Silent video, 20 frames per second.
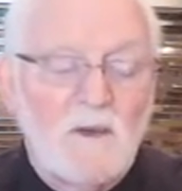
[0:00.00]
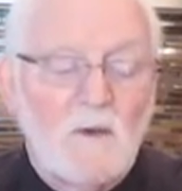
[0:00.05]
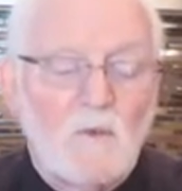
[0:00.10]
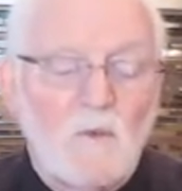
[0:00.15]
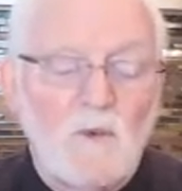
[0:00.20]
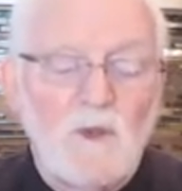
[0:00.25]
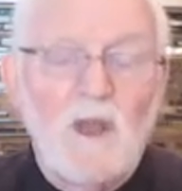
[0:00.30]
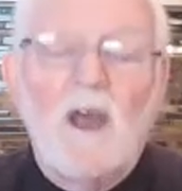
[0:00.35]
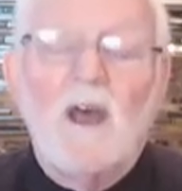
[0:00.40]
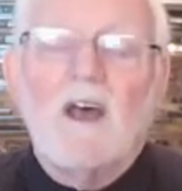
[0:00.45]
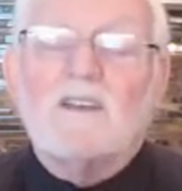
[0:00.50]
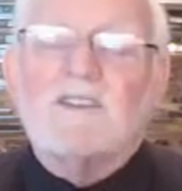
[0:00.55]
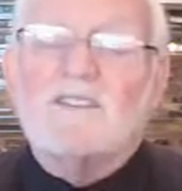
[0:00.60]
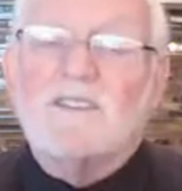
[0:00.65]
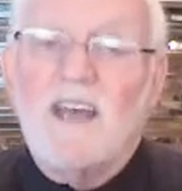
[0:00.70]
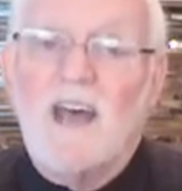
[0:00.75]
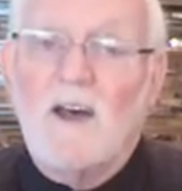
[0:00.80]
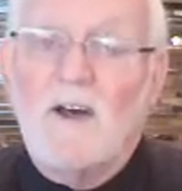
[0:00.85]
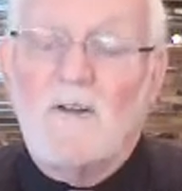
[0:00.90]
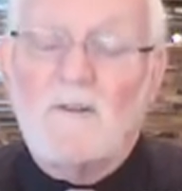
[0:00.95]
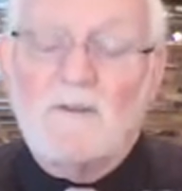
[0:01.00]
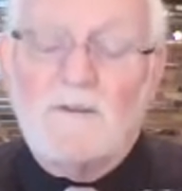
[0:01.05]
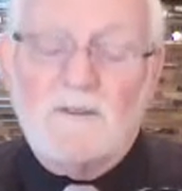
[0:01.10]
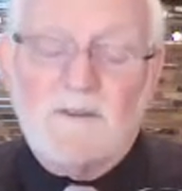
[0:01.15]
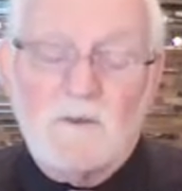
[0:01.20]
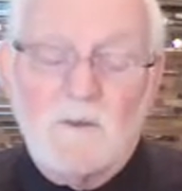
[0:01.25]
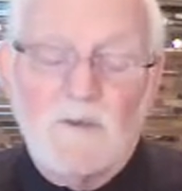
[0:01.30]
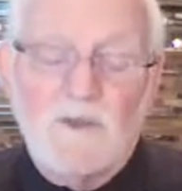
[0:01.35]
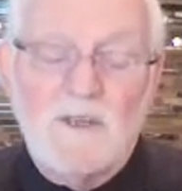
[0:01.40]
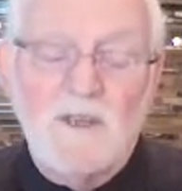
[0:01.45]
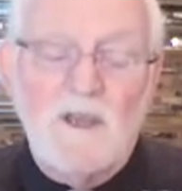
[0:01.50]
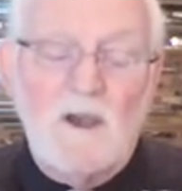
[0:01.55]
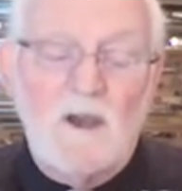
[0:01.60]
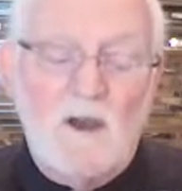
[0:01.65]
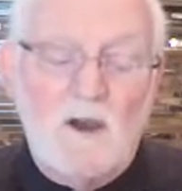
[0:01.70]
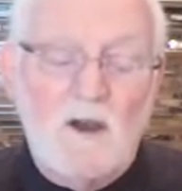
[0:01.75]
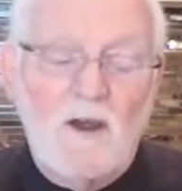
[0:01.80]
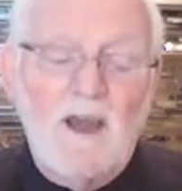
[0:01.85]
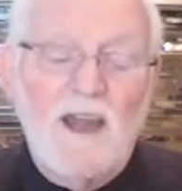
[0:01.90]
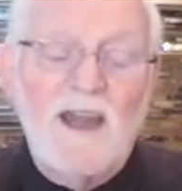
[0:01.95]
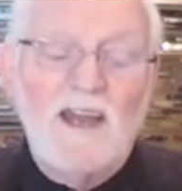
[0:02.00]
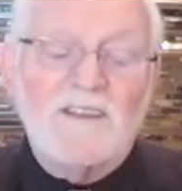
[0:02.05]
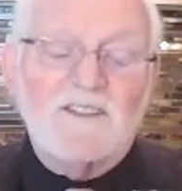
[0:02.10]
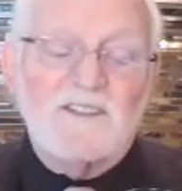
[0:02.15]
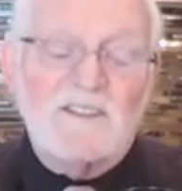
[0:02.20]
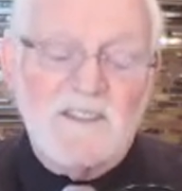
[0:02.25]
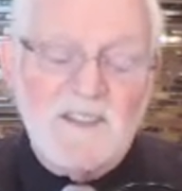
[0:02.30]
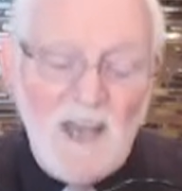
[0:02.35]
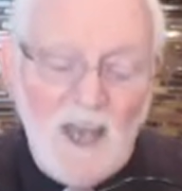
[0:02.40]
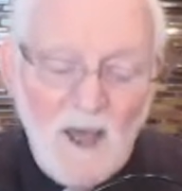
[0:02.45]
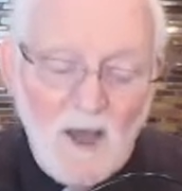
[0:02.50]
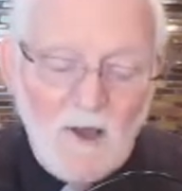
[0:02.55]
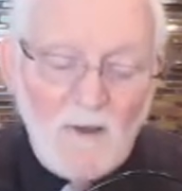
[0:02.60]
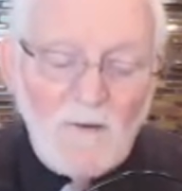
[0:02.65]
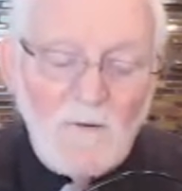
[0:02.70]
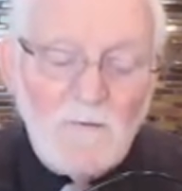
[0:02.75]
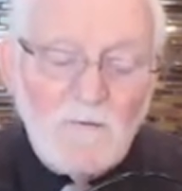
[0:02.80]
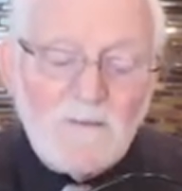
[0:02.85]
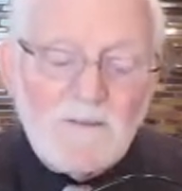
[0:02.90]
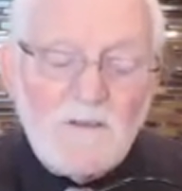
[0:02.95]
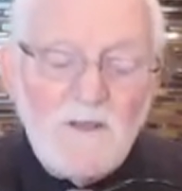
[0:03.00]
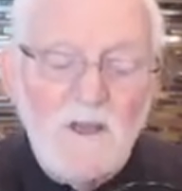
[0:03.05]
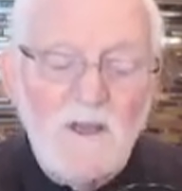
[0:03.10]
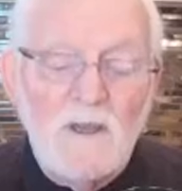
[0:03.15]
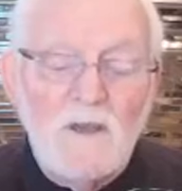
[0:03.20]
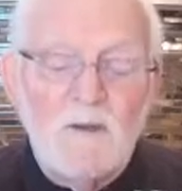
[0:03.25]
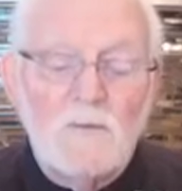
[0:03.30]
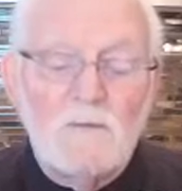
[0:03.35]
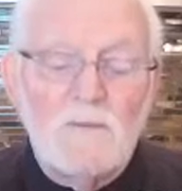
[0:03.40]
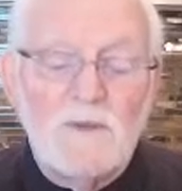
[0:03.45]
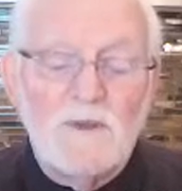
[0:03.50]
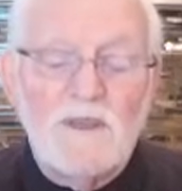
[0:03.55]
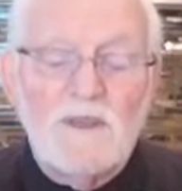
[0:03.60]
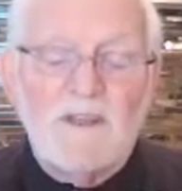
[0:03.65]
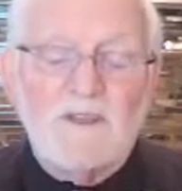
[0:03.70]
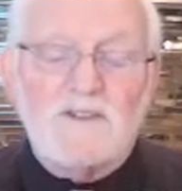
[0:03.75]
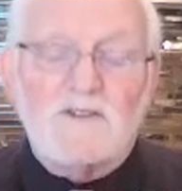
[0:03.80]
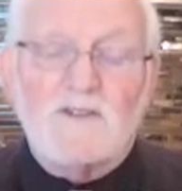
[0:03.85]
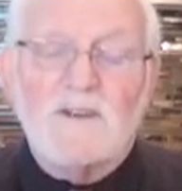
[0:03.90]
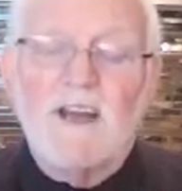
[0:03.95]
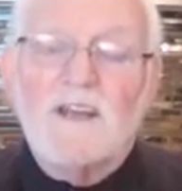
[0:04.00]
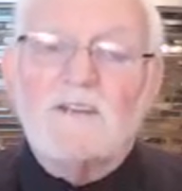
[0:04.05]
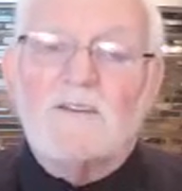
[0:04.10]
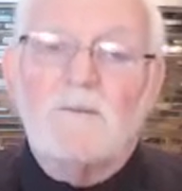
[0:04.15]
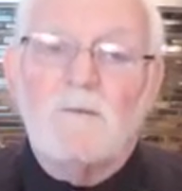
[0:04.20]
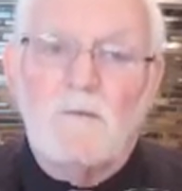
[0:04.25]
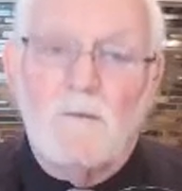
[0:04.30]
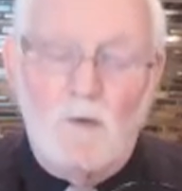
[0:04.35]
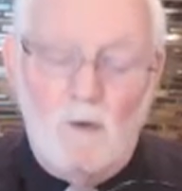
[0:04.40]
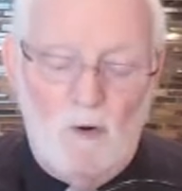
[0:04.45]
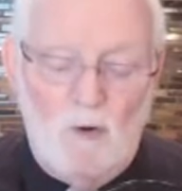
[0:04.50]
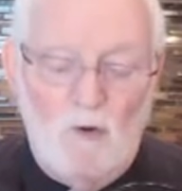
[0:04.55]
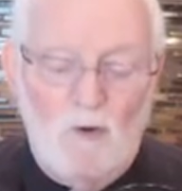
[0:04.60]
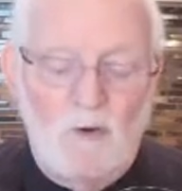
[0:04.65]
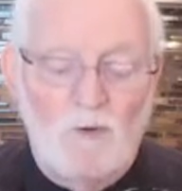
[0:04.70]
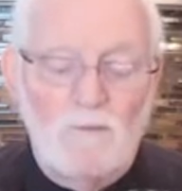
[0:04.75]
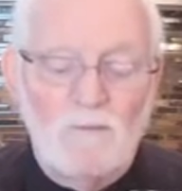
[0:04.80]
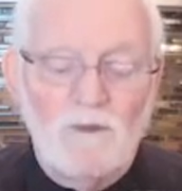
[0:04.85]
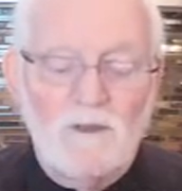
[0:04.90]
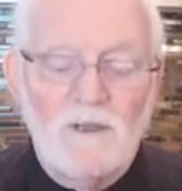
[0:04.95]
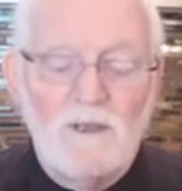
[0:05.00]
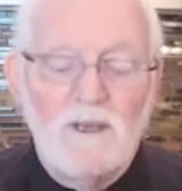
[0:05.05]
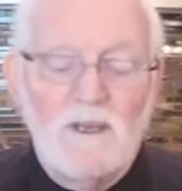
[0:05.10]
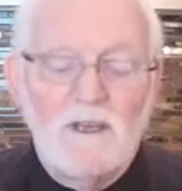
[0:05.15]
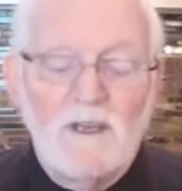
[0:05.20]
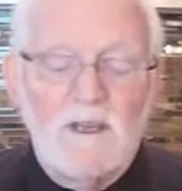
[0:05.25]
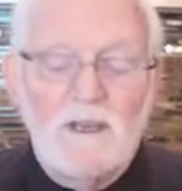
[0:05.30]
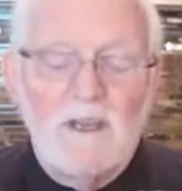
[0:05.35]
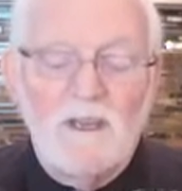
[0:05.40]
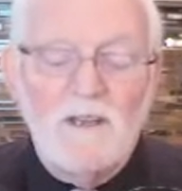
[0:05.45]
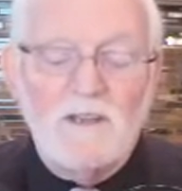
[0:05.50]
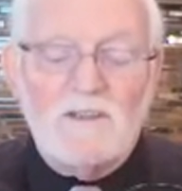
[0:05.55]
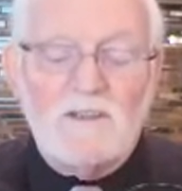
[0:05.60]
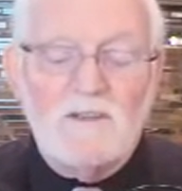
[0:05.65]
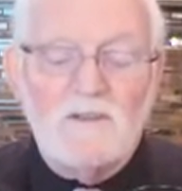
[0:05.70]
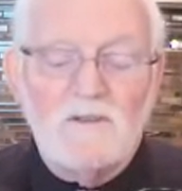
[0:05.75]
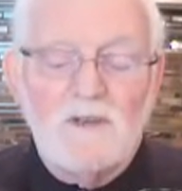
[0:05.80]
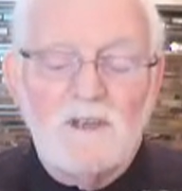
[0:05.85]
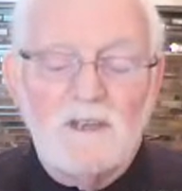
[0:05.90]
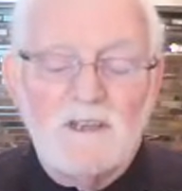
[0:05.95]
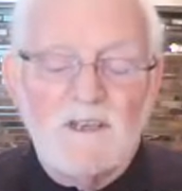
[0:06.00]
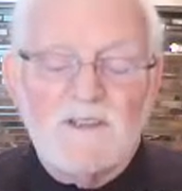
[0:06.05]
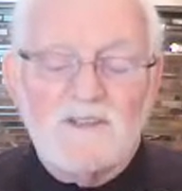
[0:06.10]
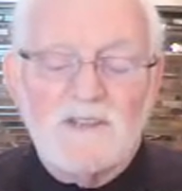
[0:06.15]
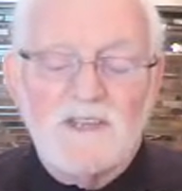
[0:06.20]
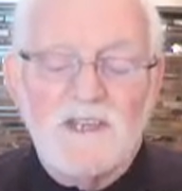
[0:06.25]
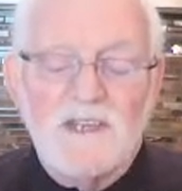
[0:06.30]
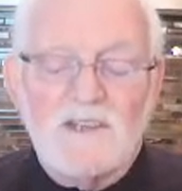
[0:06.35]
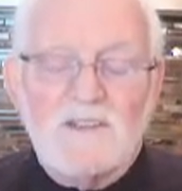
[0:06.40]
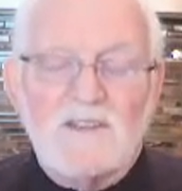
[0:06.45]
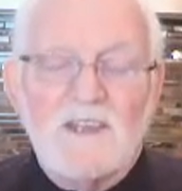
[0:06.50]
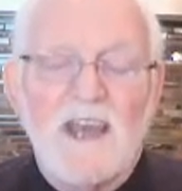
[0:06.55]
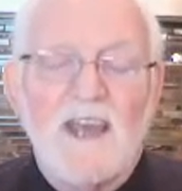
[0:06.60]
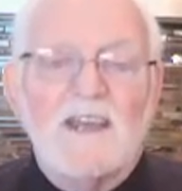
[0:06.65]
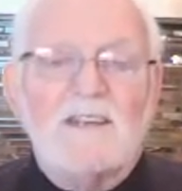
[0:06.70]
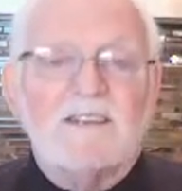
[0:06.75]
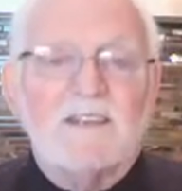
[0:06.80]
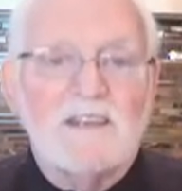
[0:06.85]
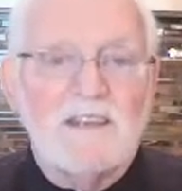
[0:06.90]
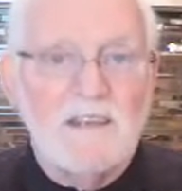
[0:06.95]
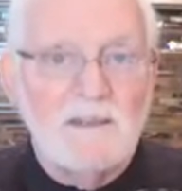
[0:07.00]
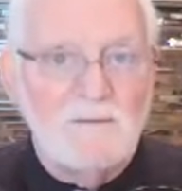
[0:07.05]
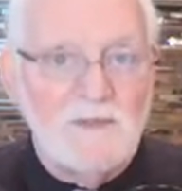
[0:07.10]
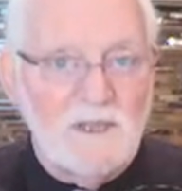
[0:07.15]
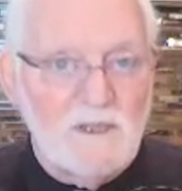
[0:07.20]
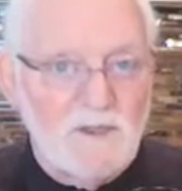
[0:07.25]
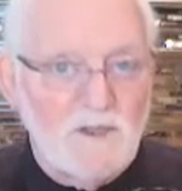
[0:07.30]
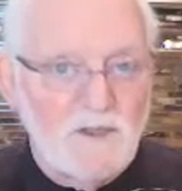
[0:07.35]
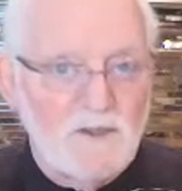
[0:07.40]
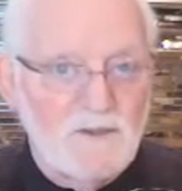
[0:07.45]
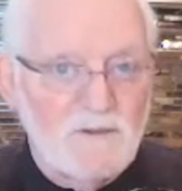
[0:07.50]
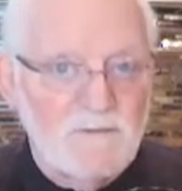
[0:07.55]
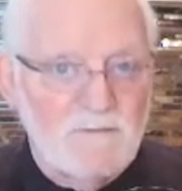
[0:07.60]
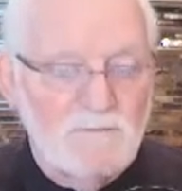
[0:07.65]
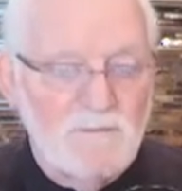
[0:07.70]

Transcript: we ourselves, we are ourselves being transformed into his exact image.